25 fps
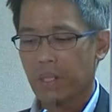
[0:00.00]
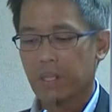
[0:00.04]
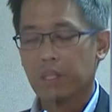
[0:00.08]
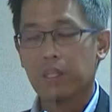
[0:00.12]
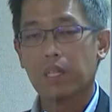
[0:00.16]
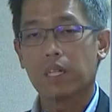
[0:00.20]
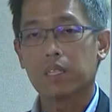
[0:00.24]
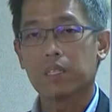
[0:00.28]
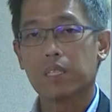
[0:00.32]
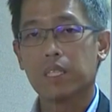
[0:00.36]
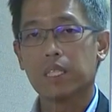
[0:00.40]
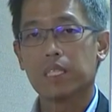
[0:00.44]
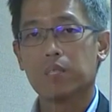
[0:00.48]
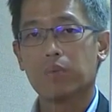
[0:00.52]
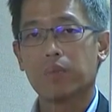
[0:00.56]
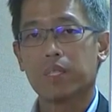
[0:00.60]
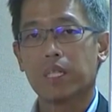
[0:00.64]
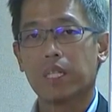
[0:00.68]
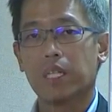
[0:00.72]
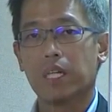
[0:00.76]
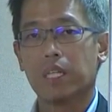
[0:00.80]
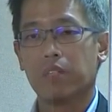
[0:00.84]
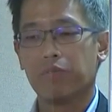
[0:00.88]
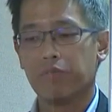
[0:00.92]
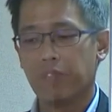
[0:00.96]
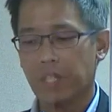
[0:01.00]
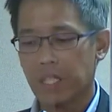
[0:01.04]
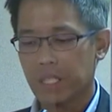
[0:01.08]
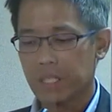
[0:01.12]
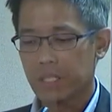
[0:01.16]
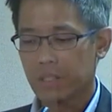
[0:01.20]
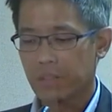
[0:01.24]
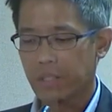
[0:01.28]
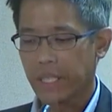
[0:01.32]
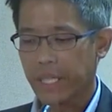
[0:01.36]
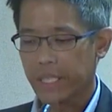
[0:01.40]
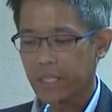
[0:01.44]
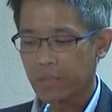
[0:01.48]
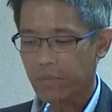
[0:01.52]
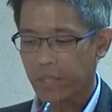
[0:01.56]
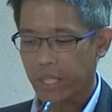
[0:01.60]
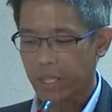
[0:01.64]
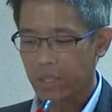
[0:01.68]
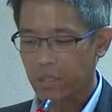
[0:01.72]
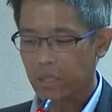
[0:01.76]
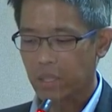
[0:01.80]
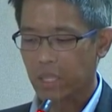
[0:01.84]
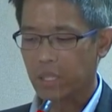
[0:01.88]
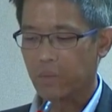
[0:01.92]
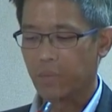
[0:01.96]
Doctors with an adverse track
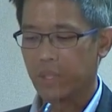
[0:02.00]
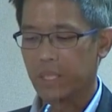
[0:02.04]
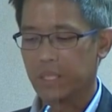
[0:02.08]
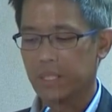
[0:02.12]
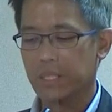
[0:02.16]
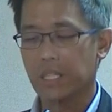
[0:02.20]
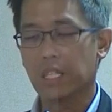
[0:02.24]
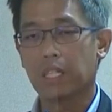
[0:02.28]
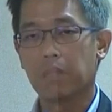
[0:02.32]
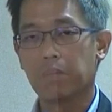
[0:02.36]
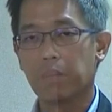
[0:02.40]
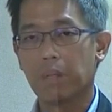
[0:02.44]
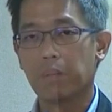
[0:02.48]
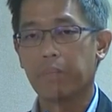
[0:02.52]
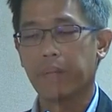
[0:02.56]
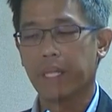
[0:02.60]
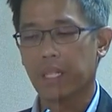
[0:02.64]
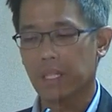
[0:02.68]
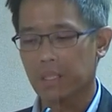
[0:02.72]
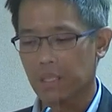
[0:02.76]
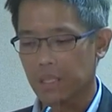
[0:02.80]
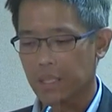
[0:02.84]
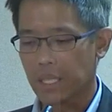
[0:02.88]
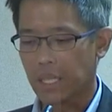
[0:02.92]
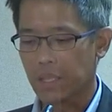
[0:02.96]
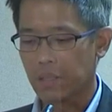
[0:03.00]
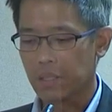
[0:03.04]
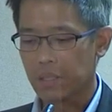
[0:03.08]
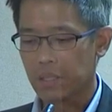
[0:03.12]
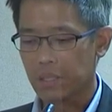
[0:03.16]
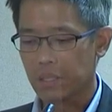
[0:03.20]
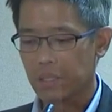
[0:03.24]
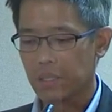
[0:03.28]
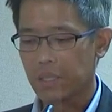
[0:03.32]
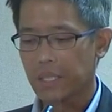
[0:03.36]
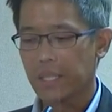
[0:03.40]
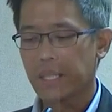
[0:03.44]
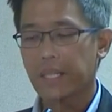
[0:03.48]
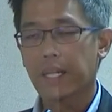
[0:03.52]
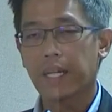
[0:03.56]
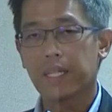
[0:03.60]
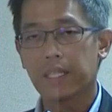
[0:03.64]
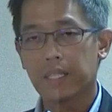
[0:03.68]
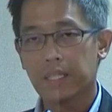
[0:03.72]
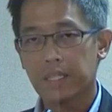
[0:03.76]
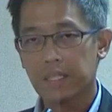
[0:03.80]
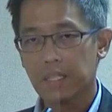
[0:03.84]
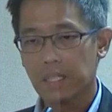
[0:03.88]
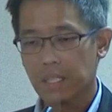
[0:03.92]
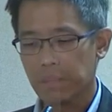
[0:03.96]
record with the Singapore Medical Council can
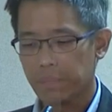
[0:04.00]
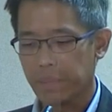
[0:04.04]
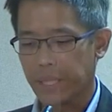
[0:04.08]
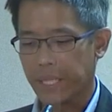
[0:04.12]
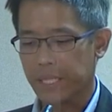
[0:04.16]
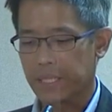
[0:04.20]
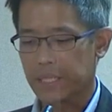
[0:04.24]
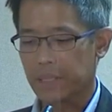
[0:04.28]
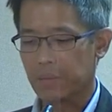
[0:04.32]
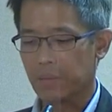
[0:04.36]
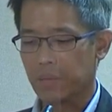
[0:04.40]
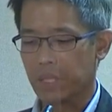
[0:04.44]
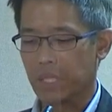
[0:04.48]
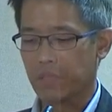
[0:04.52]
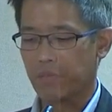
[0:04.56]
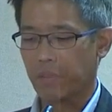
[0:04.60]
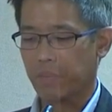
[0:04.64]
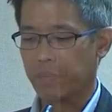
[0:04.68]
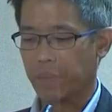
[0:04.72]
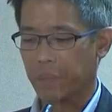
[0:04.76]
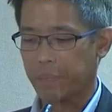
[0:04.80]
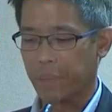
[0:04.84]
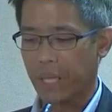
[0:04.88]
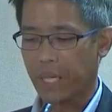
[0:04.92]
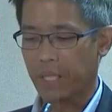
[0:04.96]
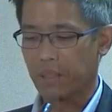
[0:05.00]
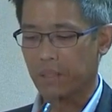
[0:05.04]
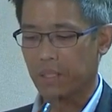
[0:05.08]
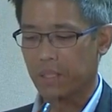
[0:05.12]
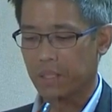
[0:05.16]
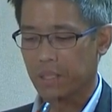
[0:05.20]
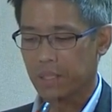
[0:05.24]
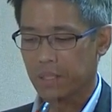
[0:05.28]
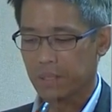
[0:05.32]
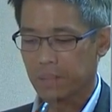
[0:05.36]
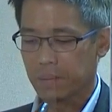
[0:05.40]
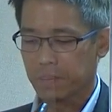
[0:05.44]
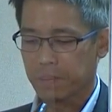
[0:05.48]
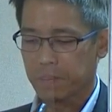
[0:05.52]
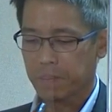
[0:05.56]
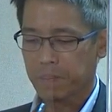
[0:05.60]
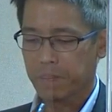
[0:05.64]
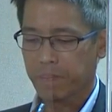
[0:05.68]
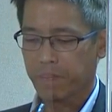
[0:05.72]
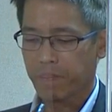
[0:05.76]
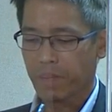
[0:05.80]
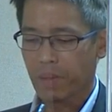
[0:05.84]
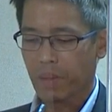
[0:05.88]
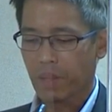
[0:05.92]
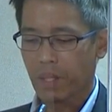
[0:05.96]
still be excluded from the panels.
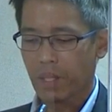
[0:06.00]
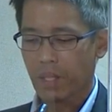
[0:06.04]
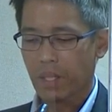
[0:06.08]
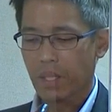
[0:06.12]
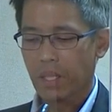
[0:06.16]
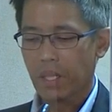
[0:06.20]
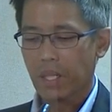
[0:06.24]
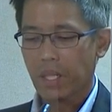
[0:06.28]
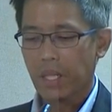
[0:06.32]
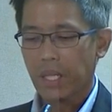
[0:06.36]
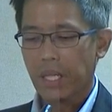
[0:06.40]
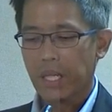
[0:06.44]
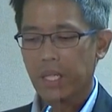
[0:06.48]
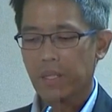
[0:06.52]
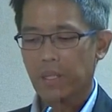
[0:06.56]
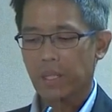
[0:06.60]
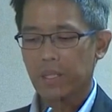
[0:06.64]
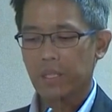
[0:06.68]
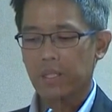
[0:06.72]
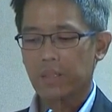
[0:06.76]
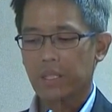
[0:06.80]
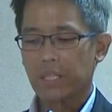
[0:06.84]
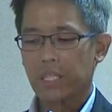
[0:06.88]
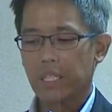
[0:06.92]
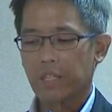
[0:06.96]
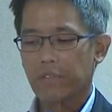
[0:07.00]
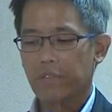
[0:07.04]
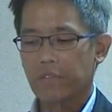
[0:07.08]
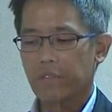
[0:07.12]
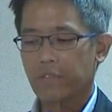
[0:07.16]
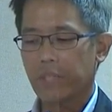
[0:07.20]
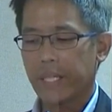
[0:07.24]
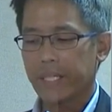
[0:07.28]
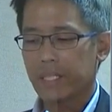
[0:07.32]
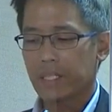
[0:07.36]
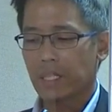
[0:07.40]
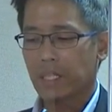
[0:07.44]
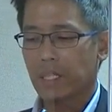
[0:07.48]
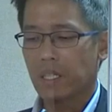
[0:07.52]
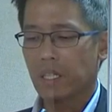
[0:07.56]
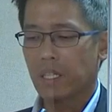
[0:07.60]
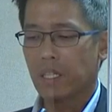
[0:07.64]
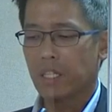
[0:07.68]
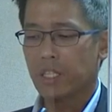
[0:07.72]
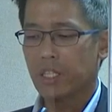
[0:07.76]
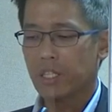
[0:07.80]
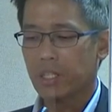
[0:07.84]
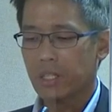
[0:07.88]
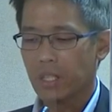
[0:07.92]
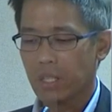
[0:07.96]
In order to give greater
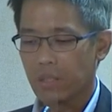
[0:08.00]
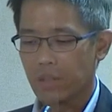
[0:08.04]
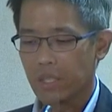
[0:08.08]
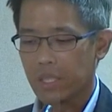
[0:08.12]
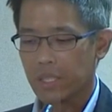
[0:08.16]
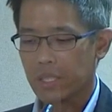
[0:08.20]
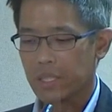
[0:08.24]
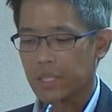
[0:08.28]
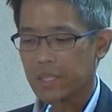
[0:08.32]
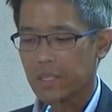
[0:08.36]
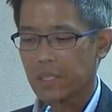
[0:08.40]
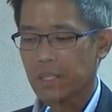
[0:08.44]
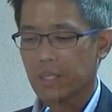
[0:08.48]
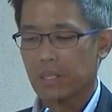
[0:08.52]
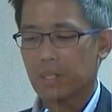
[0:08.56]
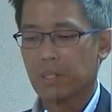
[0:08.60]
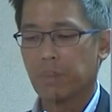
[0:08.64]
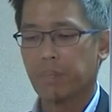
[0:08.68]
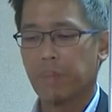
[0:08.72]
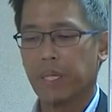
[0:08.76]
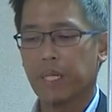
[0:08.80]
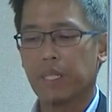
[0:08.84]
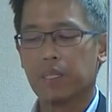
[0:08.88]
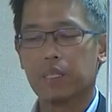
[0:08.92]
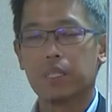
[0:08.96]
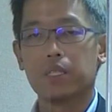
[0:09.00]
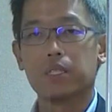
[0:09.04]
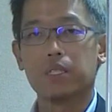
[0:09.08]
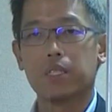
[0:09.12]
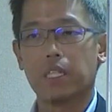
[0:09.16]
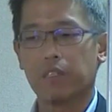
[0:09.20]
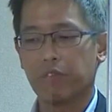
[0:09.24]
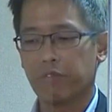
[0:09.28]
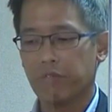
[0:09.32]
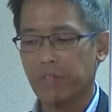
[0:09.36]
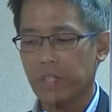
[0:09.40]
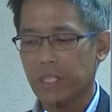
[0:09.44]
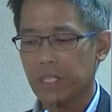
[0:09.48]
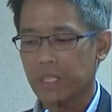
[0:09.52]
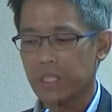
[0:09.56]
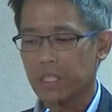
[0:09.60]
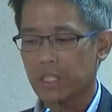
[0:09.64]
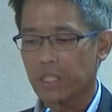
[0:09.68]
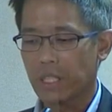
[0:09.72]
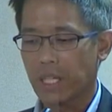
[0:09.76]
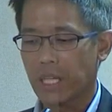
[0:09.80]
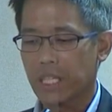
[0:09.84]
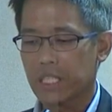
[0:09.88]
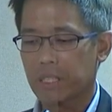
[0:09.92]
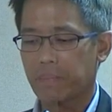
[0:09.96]
assurance to patients that fees
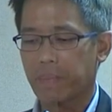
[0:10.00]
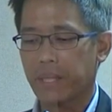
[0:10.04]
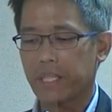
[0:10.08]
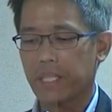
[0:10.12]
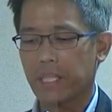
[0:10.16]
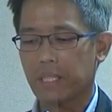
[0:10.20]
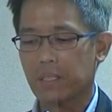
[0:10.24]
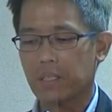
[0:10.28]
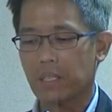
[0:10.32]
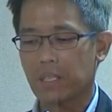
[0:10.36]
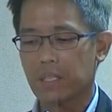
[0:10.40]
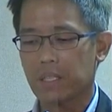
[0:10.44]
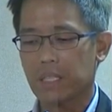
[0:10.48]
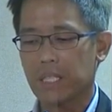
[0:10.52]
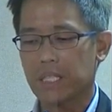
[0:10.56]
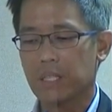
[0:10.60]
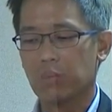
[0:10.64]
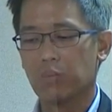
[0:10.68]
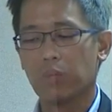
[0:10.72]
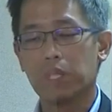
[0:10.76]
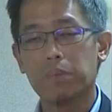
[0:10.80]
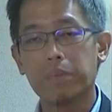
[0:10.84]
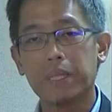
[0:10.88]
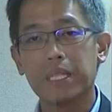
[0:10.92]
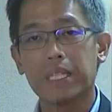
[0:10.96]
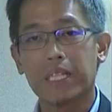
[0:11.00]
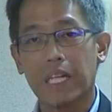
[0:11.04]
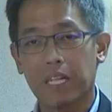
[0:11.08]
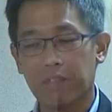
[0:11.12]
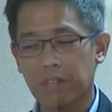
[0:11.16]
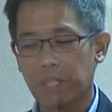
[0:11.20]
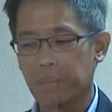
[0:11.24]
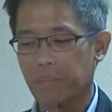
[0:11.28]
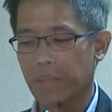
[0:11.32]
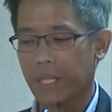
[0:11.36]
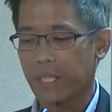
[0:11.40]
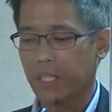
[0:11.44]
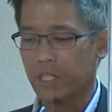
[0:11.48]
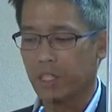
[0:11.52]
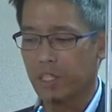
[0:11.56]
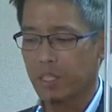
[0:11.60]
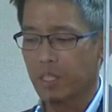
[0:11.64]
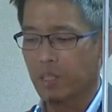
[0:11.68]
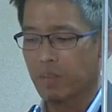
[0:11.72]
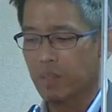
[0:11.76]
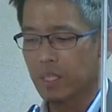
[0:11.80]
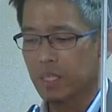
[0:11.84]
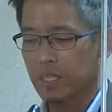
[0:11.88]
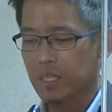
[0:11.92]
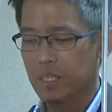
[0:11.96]
charged by their doctors will be covered by
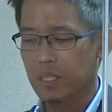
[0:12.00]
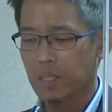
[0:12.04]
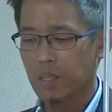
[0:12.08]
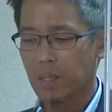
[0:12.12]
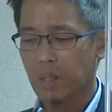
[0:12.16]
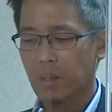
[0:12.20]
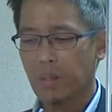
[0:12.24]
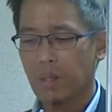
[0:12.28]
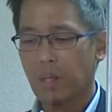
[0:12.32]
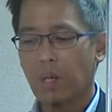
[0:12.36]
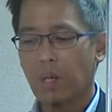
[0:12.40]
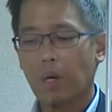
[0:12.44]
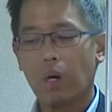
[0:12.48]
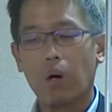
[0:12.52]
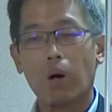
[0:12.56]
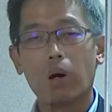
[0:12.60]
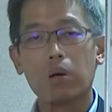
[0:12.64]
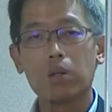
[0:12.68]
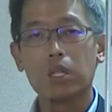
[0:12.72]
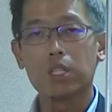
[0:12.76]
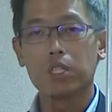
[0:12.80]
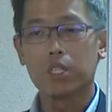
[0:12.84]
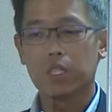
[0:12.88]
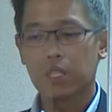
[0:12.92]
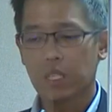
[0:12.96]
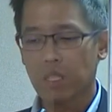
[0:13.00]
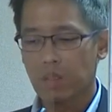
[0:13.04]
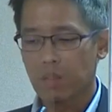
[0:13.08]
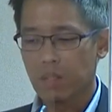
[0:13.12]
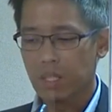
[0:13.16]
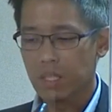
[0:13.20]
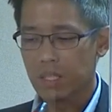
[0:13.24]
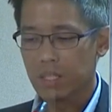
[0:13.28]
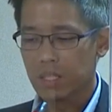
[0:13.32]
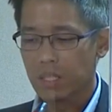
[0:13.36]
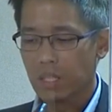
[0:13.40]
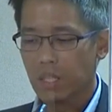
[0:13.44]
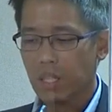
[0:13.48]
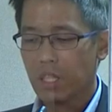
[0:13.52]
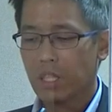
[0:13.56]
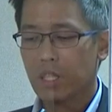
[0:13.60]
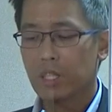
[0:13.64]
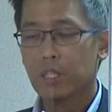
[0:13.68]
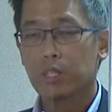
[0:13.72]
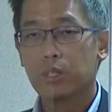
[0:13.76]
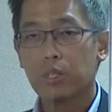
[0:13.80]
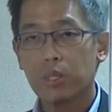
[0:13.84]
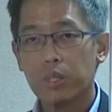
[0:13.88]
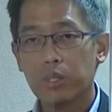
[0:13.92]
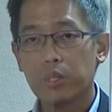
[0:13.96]
insurance, all insurers
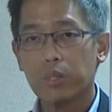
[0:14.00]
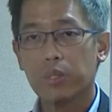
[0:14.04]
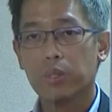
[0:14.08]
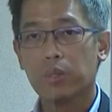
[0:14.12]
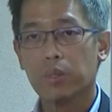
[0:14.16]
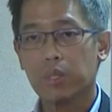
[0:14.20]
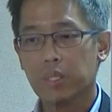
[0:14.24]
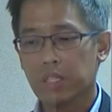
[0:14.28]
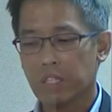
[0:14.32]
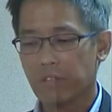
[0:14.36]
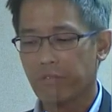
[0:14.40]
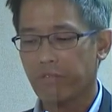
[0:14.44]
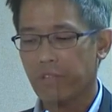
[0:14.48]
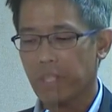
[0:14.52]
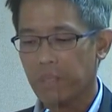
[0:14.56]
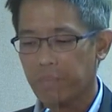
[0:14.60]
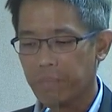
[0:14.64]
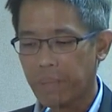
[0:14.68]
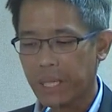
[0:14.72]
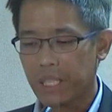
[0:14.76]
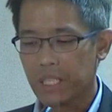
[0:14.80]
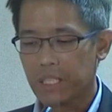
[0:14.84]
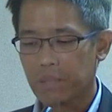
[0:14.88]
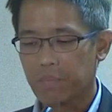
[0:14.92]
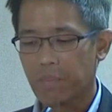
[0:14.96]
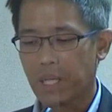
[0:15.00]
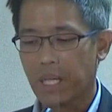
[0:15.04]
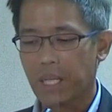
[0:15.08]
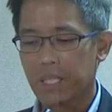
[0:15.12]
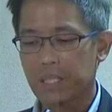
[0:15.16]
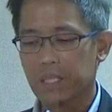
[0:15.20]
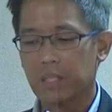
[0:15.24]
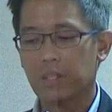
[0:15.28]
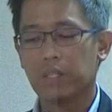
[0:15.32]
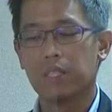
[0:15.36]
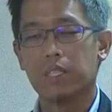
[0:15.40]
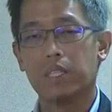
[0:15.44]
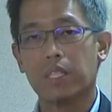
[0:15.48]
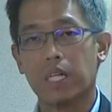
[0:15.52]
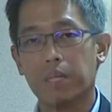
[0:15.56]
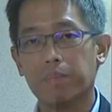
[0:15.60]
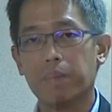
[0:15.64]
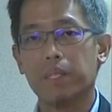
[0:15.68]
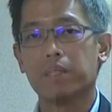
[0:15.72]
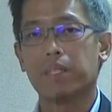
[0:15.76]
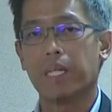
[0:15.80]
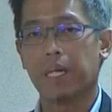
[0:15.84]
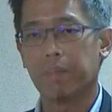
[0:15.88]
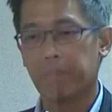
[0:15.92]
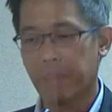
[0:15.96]
should use the fee benchmarks to
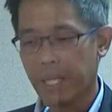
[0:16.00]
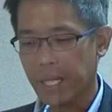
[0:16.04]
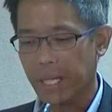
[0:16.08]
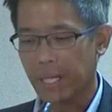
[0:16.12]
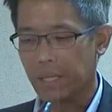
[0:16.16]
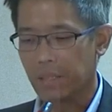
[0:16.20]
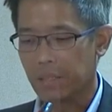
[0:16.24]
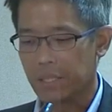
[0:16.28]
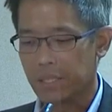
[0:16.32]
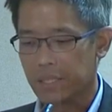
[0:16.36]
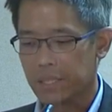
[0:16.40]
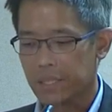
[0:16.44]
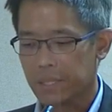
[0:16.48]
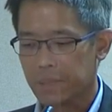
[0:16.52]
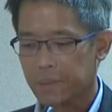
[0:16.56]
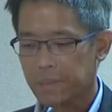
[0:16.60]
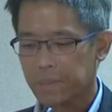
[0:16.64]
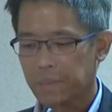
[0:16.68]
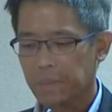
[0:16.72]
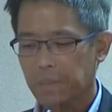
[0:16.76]
determine their payouts.